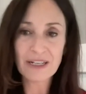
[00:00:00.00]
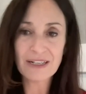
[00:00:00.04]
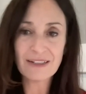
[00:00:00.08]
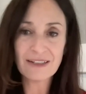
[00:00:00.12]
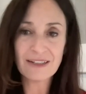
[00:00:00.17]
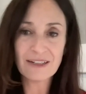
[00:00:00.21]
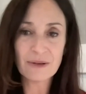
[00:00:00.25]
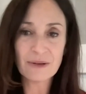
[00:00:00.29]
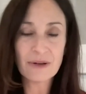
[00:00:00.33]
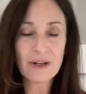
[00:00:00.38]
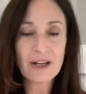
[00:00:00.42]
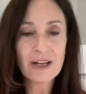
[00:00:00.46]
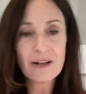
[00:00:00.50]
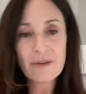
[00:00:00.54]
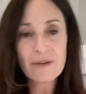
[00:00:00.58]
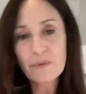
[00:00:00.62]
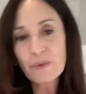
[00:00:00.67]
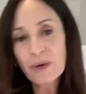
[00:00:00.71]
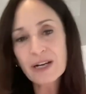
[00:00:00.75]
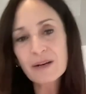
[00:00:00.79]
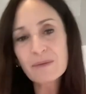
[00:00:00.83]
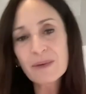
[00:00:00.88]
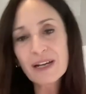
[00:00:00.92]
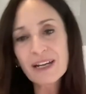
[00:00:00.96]
And, you know,
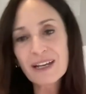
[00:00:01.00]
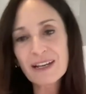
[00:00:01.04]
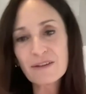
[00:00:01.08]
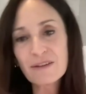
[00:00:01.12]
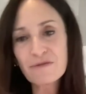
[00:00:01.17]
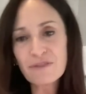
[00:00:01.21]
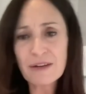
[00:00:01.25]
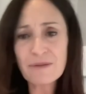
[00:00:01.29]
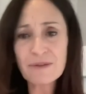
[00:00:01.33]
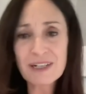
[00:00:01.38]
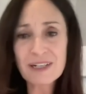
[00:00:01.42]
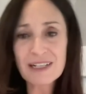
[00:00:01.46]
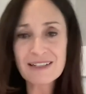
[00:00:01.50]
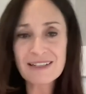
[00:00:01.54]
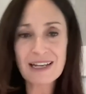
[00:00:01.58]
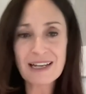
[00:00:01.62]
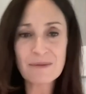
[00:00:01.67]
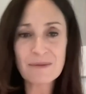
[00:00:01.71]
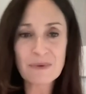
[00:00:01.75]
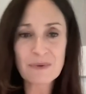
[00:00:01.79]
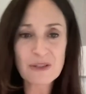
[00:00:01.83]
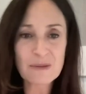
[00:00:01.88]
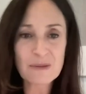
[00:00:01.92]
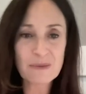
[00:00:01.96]
one of my favorite
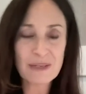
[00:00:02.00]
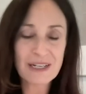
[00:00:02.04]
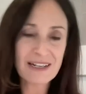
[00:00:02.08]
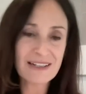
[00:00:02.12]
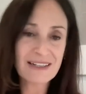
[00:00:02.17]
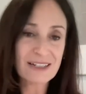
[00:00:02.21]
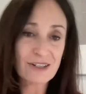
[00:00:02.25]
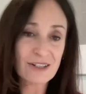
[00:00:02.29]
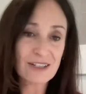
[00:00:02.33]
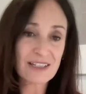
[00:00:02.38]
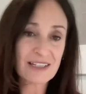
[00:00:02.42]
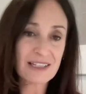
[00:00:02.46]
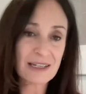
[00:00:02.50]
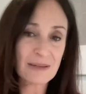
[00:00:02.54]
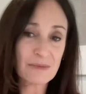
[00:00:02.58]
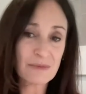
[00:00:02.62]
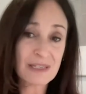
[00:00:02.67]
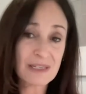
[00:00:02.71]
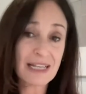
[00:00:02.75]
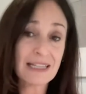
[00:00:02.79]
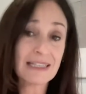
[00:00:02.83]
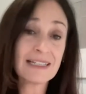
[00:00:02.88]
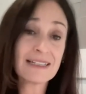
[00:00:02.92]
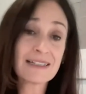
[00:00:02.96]
examples, because it just
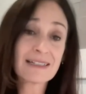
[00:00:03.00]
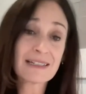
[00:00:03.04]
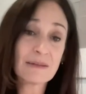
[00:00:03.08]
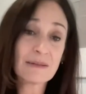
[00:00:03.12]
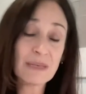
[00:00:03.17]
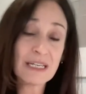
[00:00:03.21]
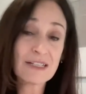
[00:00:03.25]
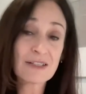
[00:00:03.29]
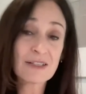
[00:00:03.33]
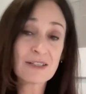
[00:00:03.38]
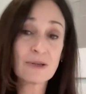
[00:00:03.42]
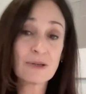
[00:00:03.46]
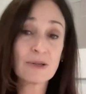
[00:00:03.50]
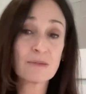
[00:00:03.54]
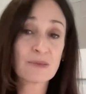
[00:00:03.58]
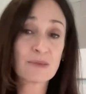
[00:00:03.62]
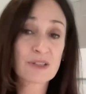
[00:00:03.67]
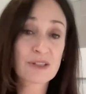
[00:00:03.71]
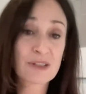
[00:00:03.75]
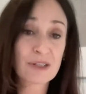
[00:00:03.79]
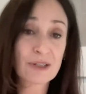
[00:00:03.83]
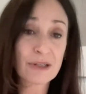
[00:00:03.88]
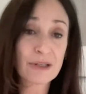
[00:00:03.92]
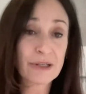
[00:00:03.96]
seems, at least to me, so
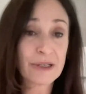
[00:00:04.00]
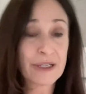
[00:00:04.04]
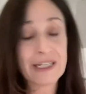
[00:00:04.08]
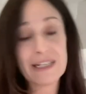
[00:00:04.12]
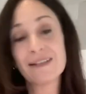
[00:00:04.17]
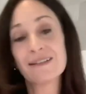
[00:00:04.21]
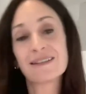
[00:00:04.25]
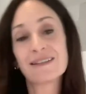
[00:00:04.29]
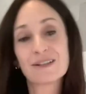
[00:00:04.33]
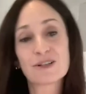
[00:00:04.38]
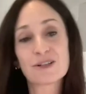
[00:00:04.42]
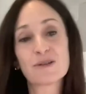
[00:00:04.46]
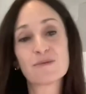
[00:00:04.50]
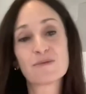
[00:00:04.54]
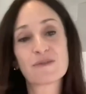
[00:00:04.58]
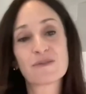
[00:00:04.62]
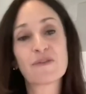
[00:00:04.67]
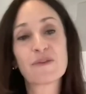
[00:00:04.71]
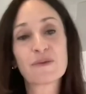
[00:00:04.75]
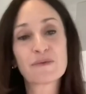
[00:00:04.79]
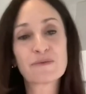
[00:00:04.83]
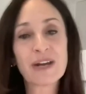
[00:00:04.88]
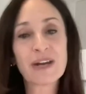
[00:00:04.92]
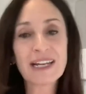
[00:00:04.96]
absurd is in terms
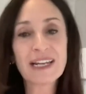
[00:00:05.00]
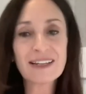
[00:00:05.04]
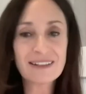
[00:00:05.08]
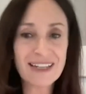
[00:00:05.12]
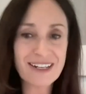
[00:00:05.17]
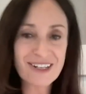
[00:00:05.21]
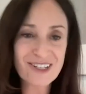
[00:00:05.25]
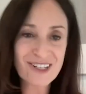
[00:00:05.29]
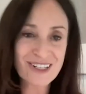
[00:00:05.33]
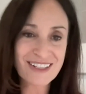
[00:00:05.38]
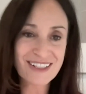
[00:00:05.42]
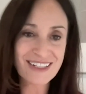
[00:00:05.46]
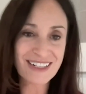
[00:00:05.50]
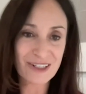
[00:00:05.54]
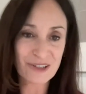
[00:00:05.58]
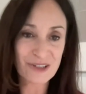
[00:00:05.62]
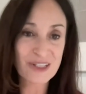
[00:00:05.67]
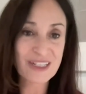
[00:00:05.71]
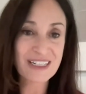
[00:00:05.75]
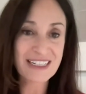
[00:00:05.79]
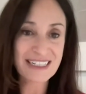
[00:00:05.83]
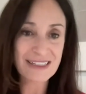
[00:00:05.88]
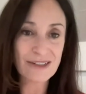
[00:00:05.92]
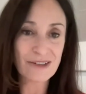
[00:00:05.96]
of the regulations that are
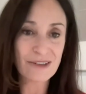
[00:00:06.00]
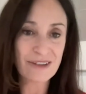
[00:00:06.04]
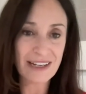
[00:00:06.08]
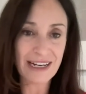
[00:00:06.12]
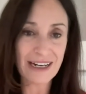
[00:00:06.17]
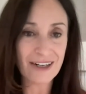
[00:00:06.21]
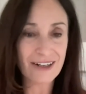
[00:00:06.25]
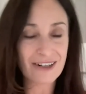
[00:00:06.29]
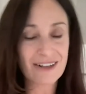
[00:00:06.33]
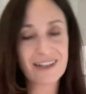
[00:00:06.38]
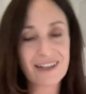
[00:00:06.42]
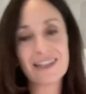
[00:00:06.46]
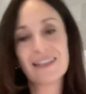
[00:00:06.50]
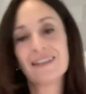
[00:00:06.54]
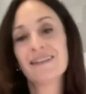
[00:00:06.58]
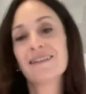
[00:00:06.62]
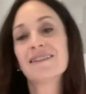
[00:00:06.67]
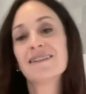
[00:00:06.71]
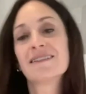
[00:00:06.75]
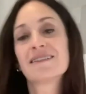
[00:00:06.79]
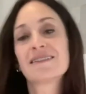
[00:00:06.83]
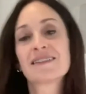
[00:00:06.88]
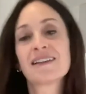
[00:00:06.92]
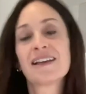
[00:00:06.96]
still there
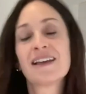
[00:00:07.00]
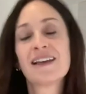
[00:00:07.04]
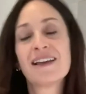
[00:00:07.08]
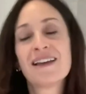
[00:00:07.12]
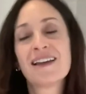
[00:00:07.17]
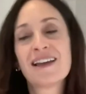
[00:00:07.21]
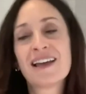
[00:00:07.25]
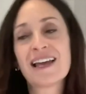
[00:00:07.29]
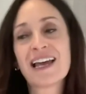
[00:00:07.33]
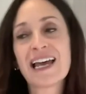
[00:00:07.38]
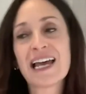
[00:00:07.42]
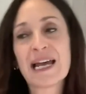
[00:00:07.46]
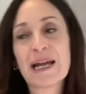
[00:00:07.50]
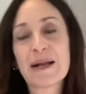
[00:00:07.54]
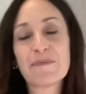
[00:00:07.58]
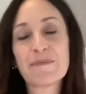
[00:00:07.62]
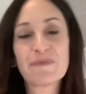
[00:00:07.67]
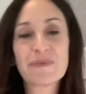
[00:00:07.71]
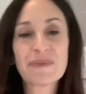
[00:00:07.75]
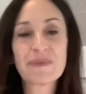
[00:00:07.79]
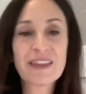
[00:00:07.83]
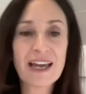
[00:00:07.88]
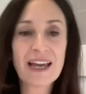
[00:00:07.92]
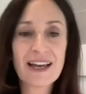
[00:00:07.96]
is Um,
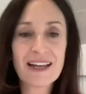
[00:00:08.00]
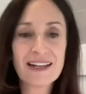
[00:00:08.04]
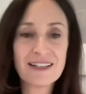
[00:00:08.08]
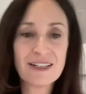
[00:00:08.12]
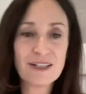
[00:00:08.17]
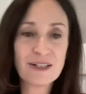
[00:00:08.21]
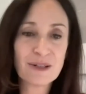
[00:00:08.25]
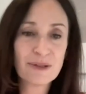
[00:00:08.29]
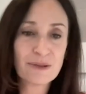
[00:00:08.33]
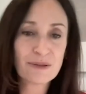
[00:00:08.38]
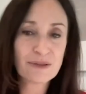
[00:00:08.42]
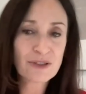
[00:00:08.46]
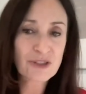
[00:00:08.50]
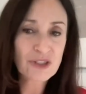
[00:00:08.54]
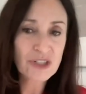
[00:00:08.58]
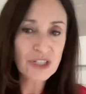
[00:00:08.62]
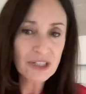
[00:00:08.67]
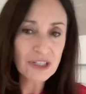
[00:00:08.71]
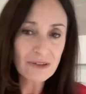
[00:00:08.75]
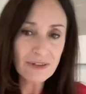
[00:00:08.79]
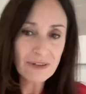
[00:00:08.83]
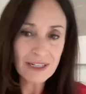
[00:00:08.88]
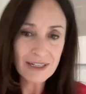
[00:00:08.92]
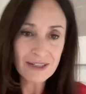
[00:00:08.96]
that, you know,
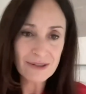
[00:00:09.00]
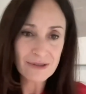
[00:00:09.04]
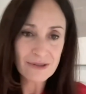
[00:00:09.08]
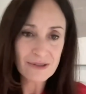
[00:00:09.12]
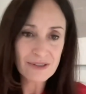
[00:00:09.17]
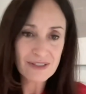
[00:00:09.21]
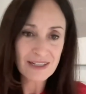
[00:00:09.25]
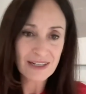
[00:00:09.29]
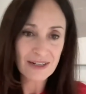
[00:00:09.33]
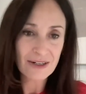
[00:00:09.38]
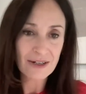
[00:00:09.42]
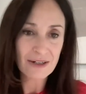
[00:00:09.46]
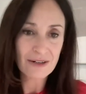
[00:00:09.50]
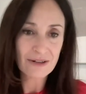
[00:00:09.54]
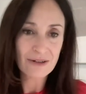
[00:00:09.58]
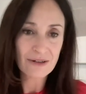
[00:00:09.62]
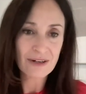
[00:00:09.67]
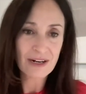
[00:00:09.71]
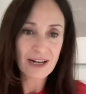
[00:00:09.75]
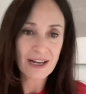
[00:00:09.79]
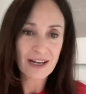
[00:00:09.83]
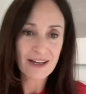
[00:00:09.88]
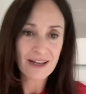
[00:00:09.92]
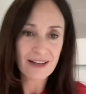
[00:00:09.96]
Cheerios that are
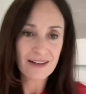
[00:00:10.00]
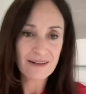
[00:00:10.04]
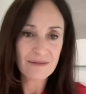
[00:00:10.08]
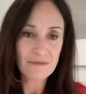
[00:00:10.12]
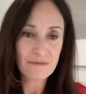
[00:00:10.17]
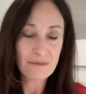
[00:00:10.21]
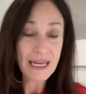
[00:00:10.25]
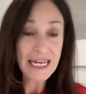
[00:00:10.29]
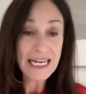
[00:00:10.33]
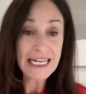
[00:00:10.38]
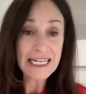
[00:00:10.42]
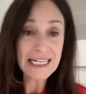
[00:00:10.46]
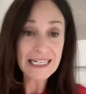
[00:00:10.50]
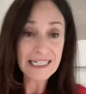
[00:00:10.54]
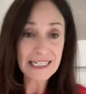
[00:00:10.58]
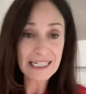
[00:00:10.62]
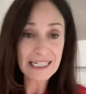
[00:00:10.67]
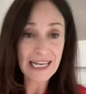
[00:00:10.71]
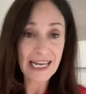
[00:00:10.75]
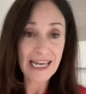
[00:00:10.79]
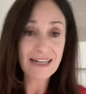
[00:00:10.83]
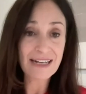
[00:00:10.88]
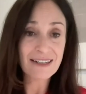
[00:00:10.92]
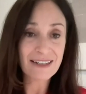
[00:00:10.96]
uh, made in
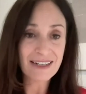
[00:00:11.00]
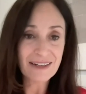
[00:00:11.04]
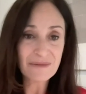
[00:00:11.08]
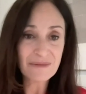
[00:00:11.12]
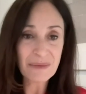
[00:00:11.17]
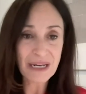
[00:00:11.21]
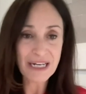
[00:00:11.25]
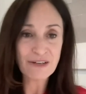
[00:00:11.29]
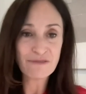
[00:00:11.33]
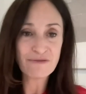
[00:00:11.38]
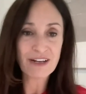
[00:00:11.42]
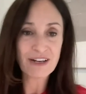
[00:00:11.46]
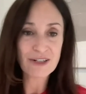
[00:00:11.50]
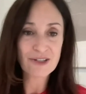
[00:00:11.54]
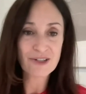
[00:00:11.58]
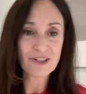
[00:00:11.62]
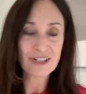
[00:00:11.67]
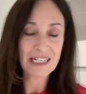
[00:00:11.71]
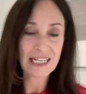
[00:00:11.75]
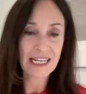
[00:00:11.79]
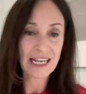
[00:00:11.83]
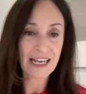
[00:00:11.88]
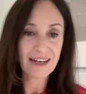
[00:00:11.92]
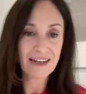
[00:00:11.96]
Canada, manufactured
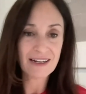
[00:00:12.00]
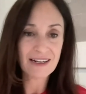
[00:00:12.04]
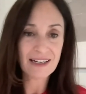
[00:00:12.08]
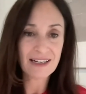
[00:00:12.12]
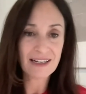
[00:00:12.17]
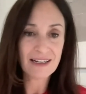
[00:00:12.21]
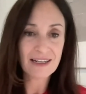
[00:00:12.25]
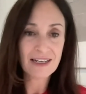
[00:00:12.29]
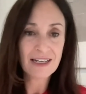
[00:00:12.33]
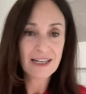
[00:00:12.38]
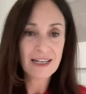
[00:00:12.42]
in Canada,